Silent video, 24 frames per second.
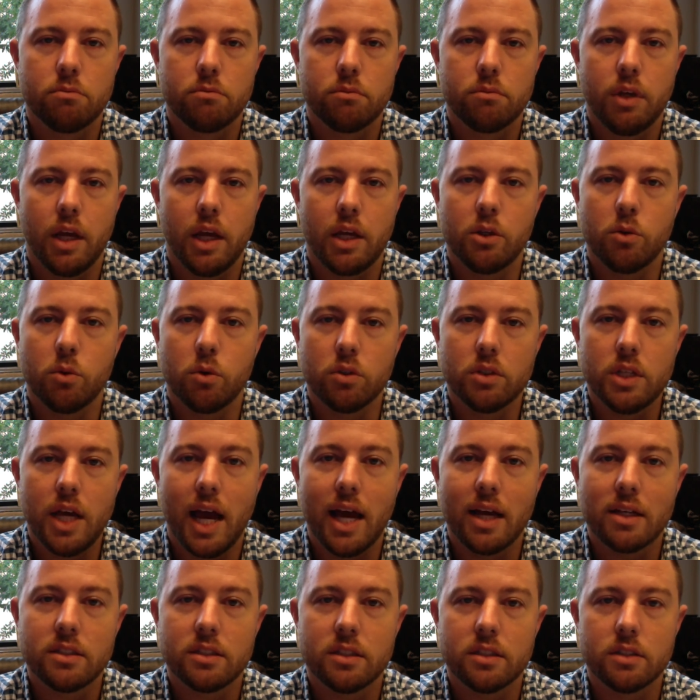annual
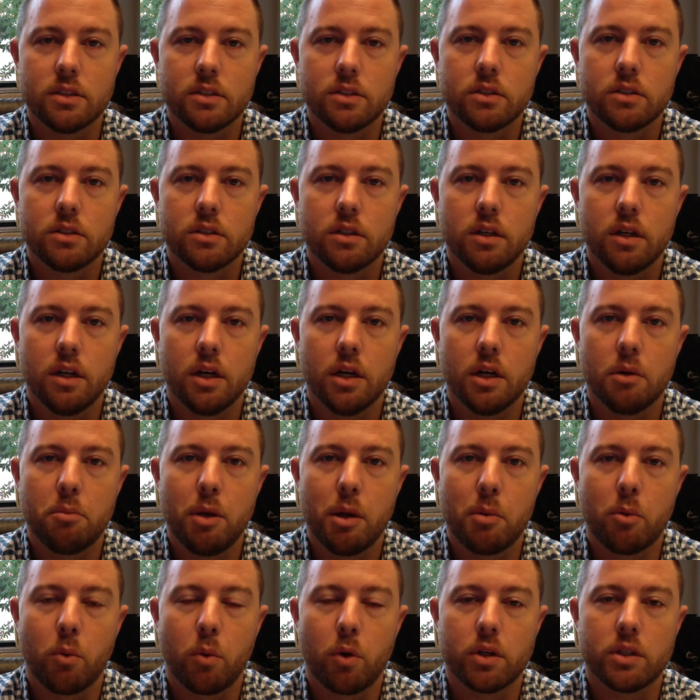taxes.
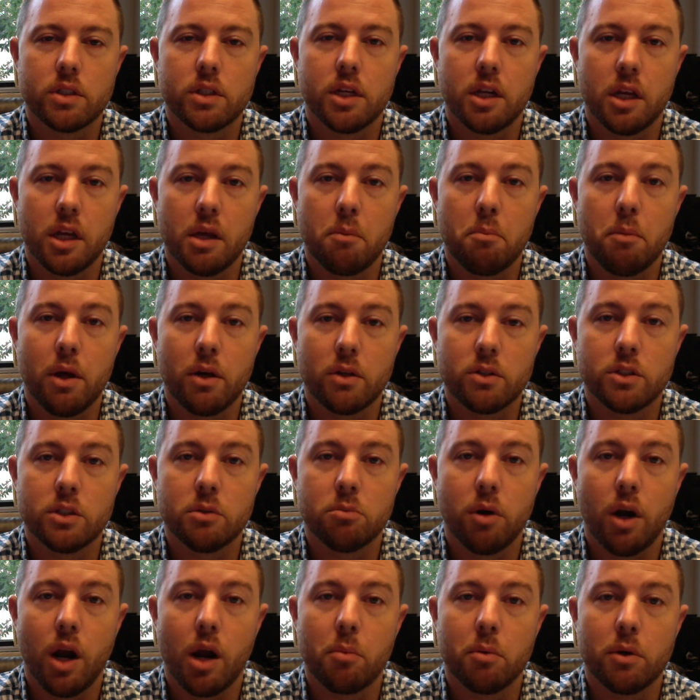Paperwork's going to get mailed to the
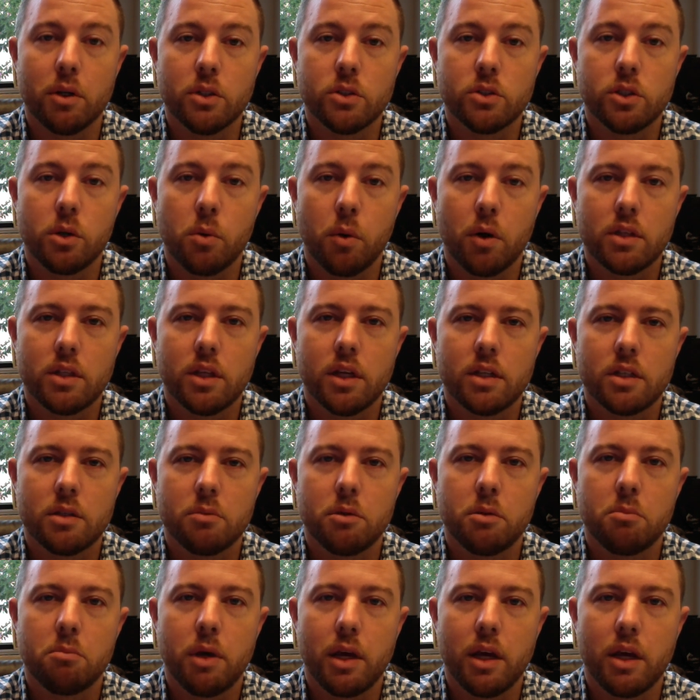property, so you want that to
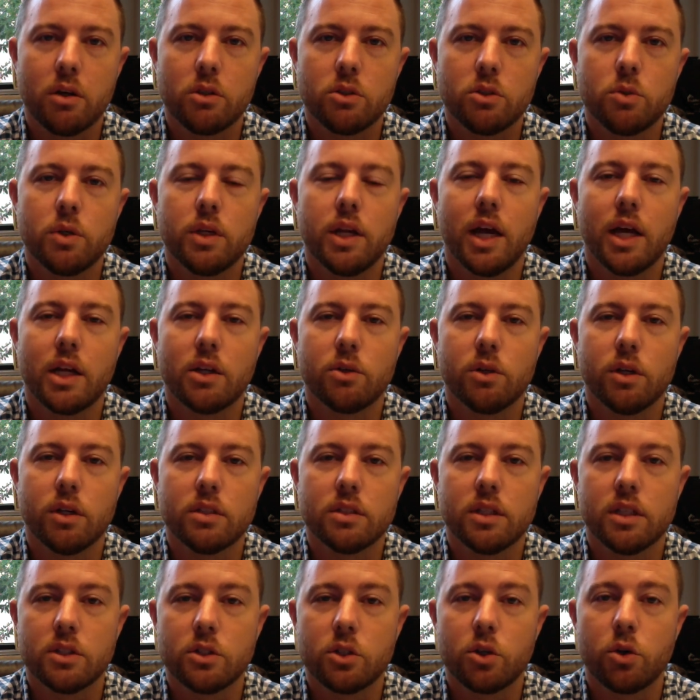be mailed to an address
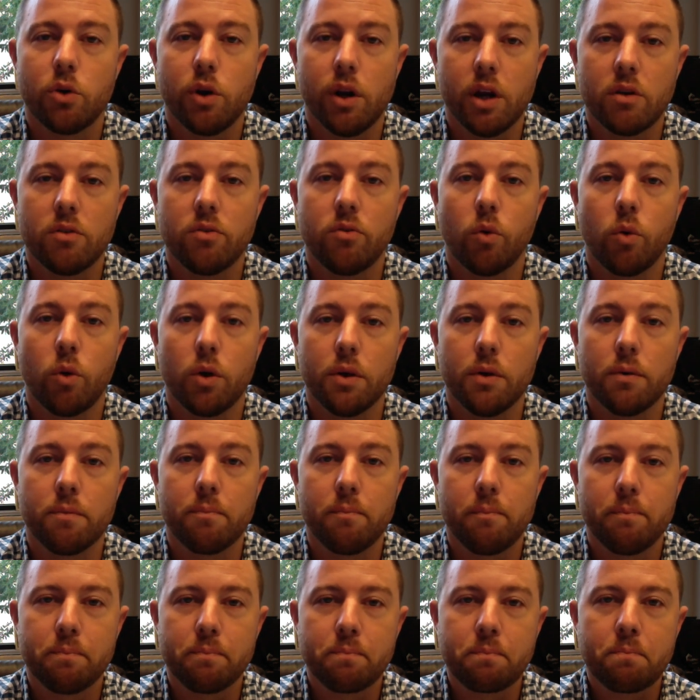that's correct for you.
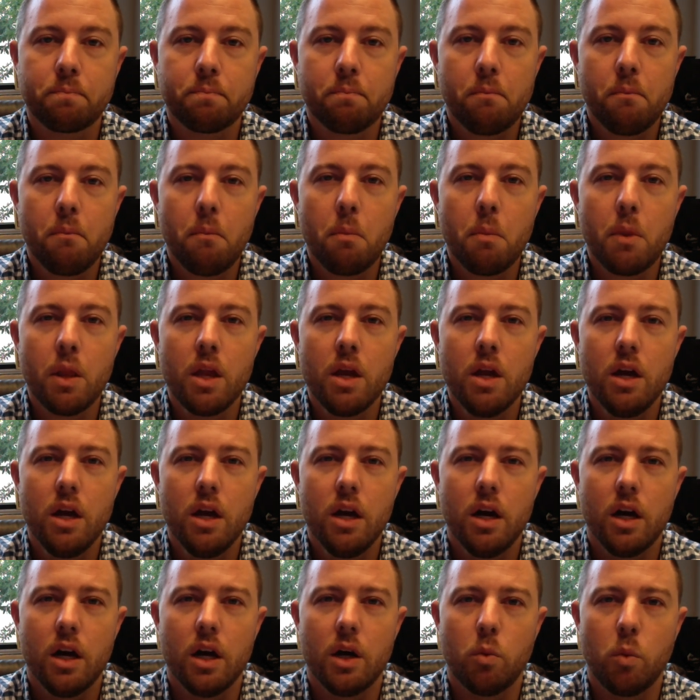
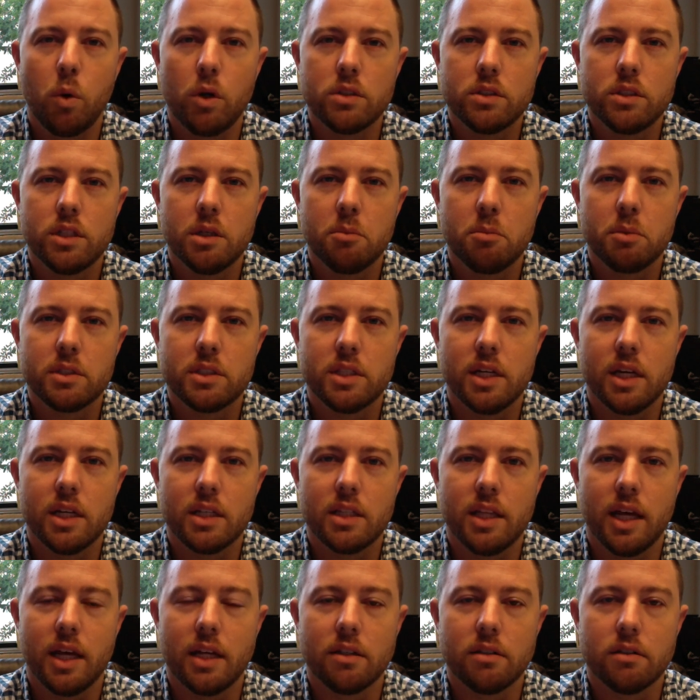One tip is
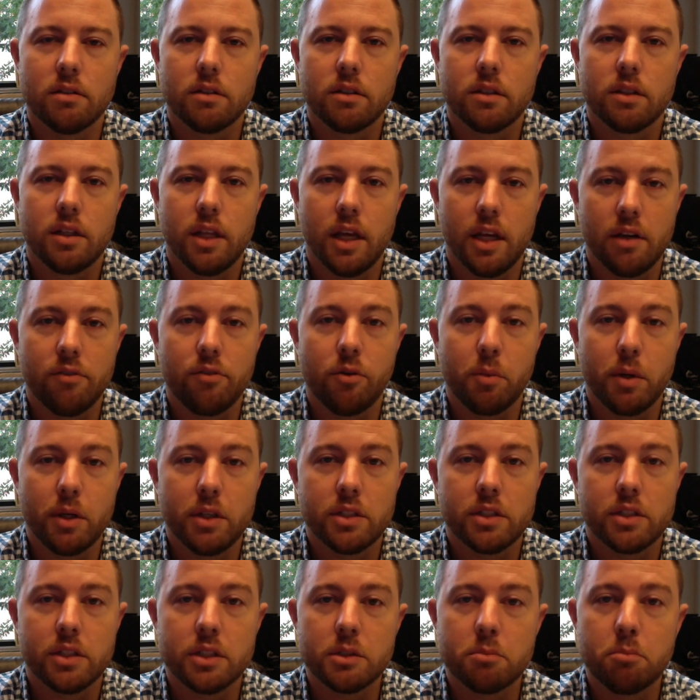that
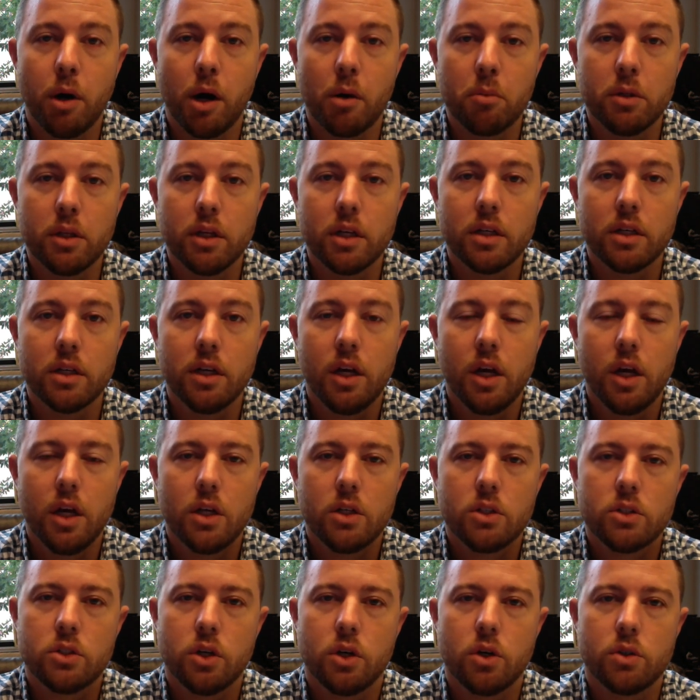information is public,
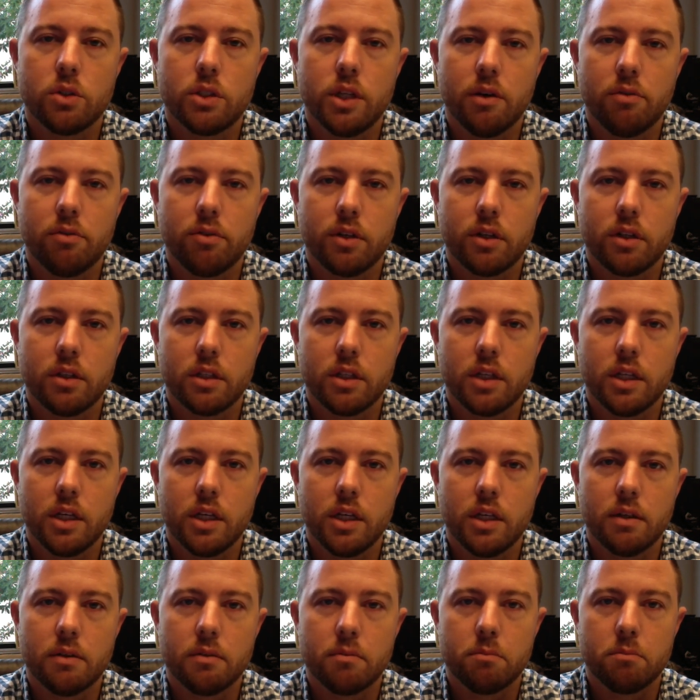so
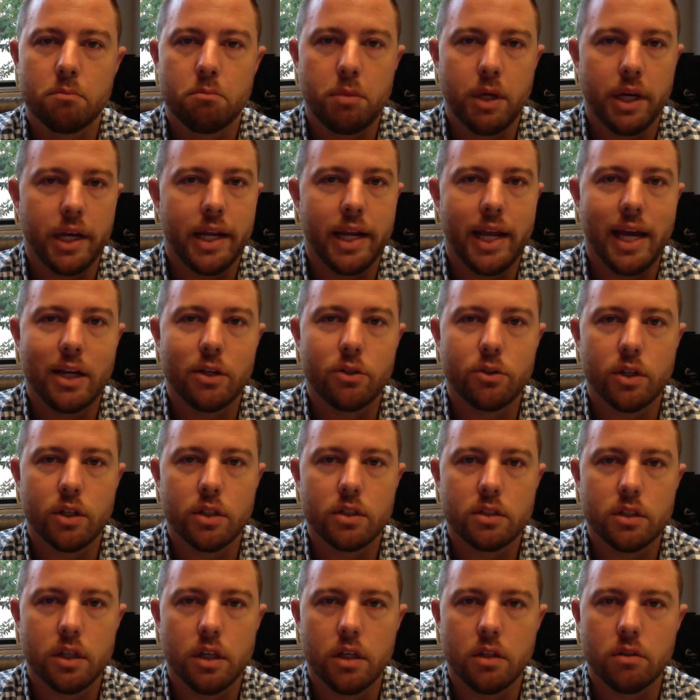definitely pick an address
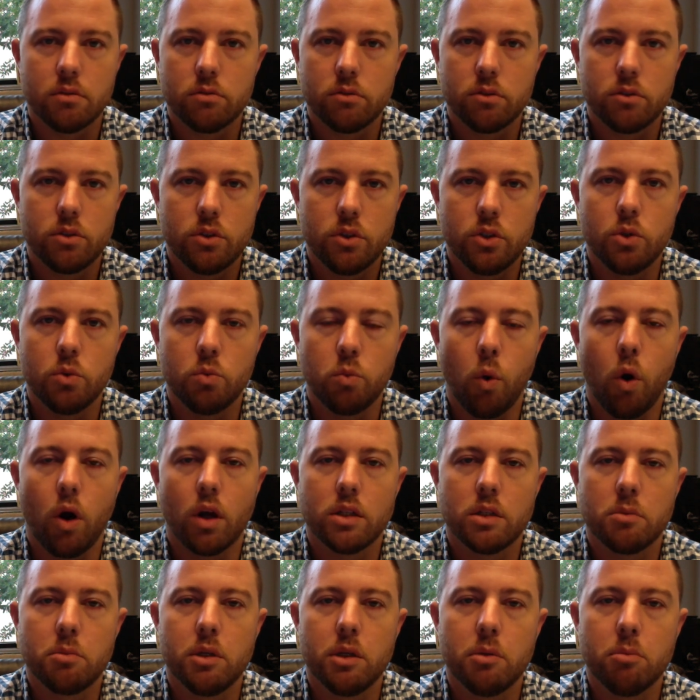that you want
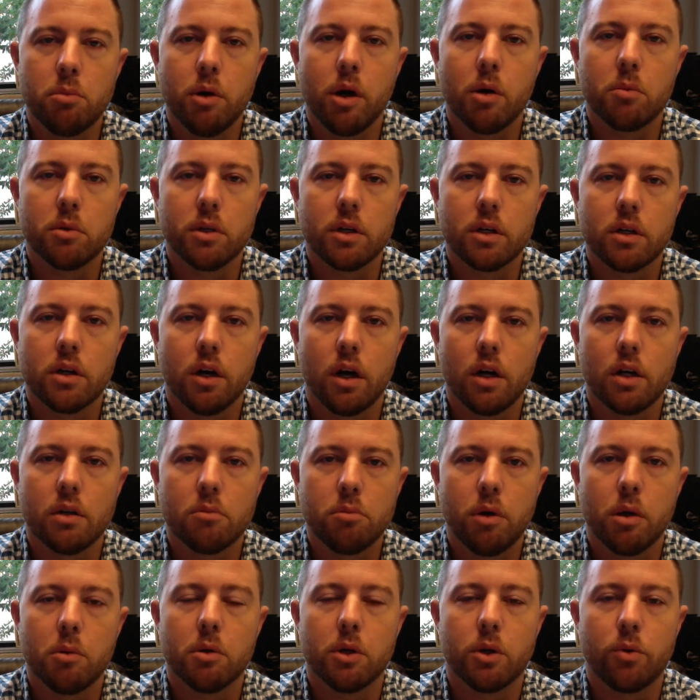to be public on
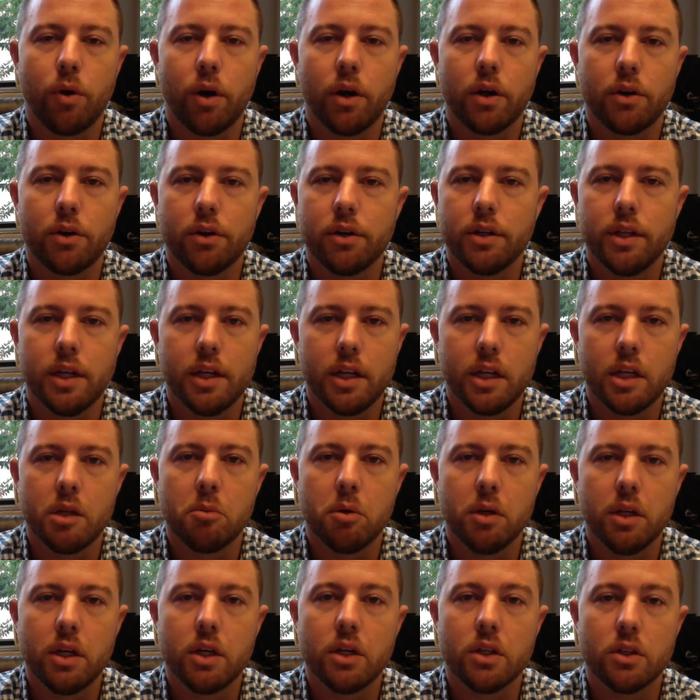public record that
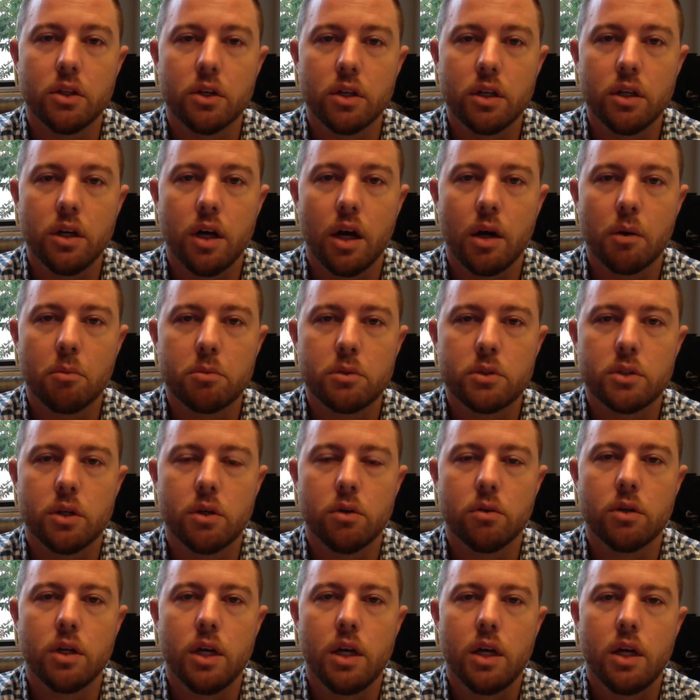anybody can look up.
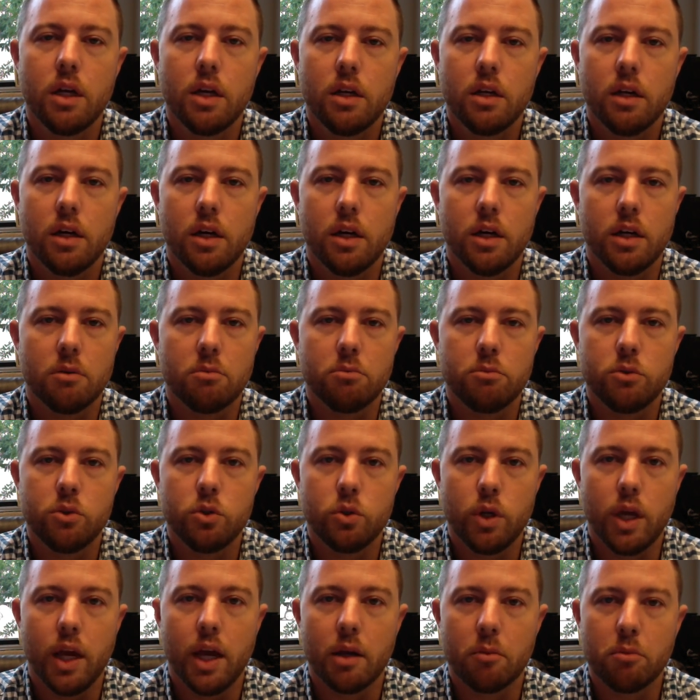So you
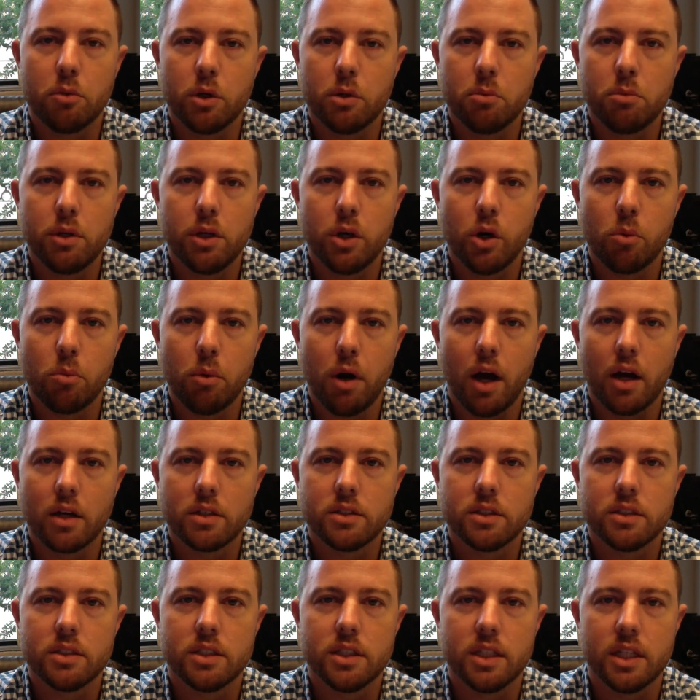can put PO
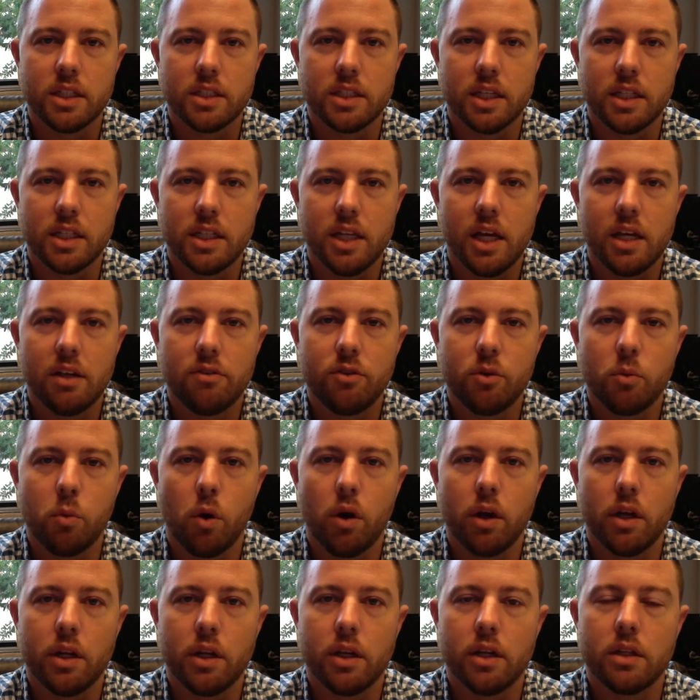boxes and things like that if you
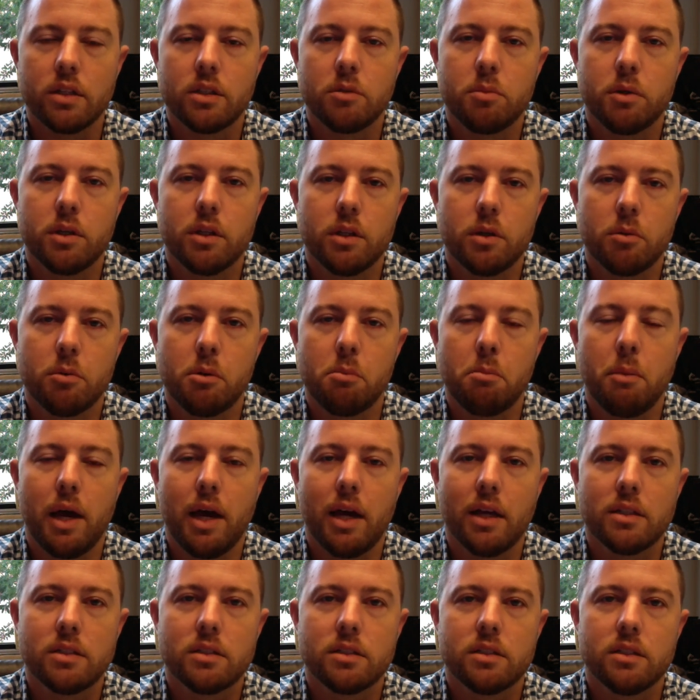wanted it to be a little bit
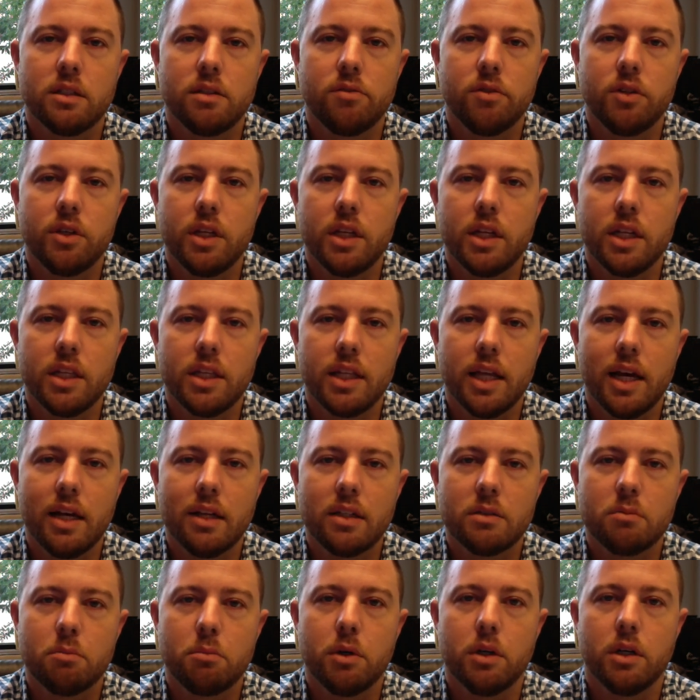masked if you needed
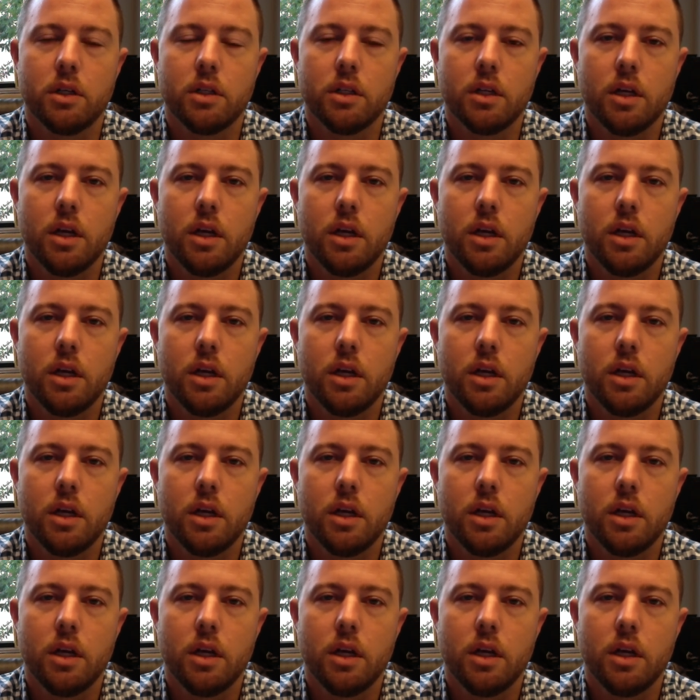that, but